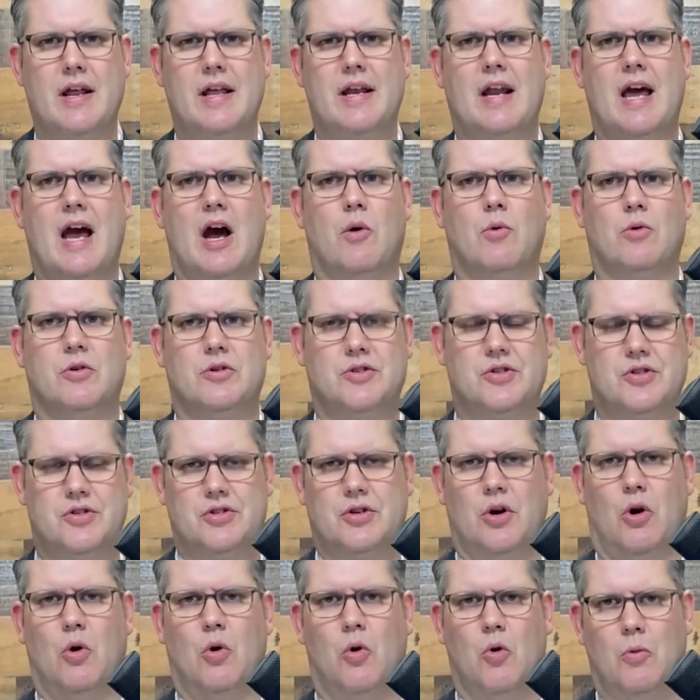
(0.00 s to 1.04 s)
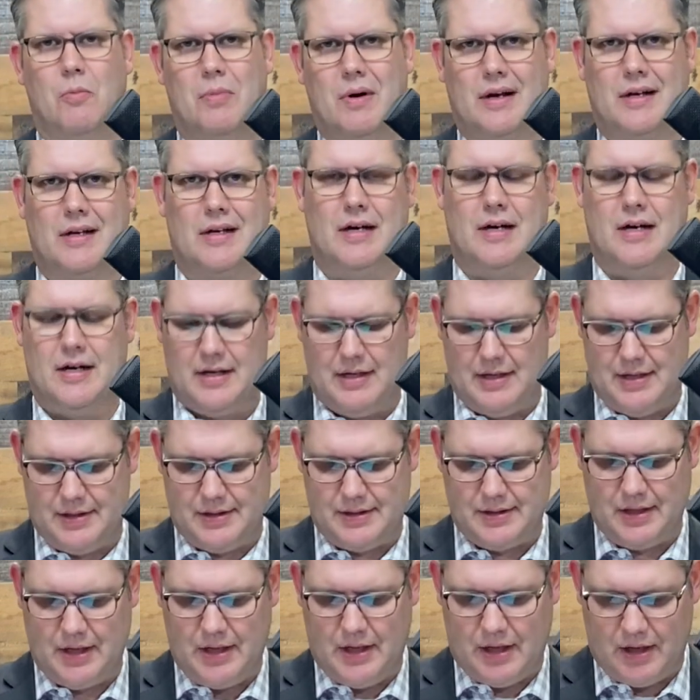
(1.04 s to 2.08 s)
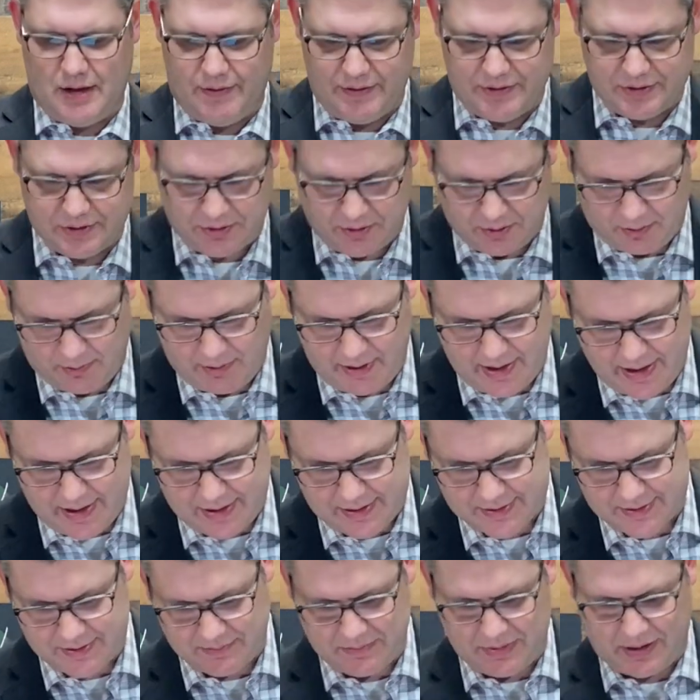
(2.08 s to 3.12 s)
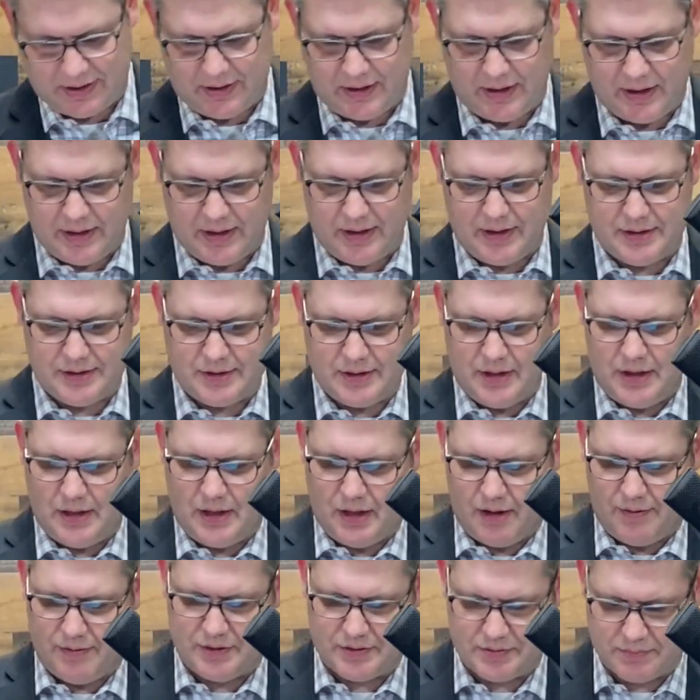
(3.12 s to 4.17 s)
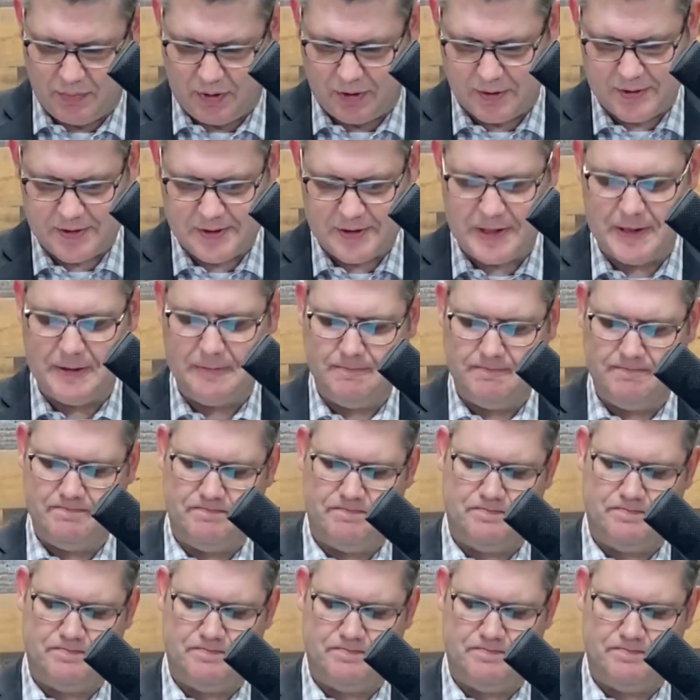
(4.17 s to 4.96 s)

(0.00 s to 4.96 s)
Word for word: in our soul, because of His grace and because of His mercy.